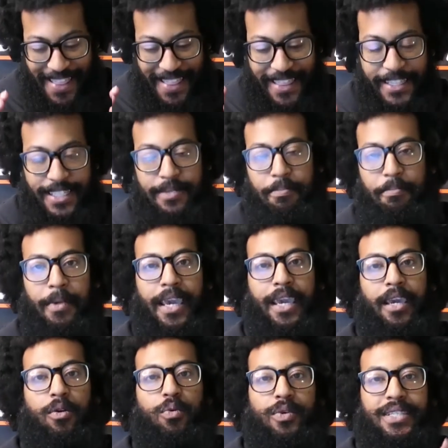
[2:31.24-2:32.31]
this
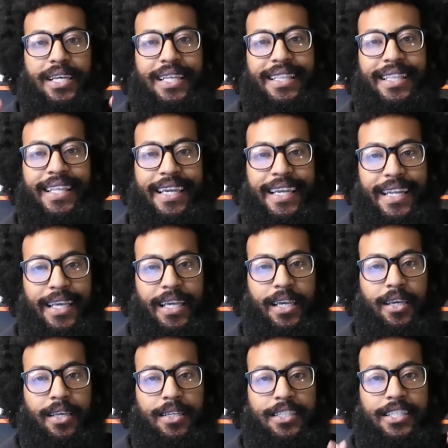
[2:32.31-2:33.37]
man was a
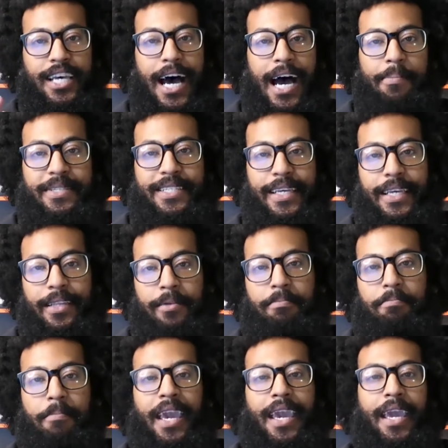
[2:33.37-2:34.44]
leading top
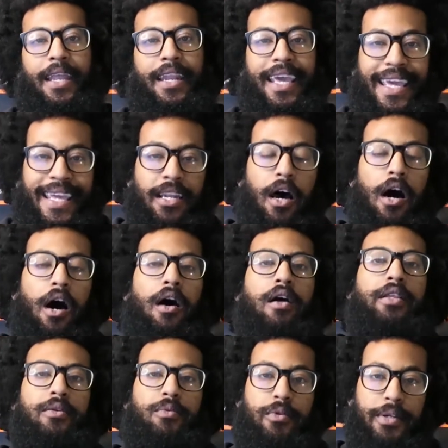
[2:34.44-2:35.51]
10 man in
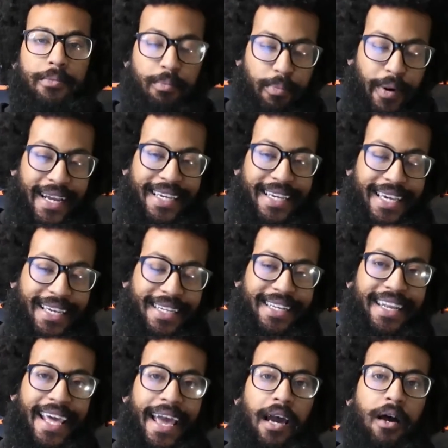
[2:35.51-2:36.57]
Hollywood,
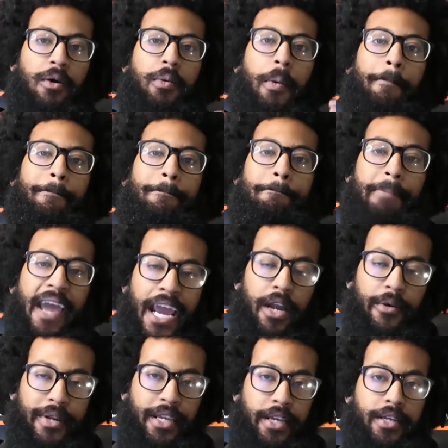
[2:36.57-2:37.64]
breaking down
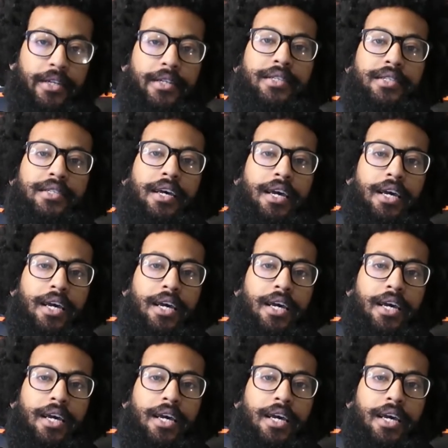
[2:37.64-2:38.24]
barriers.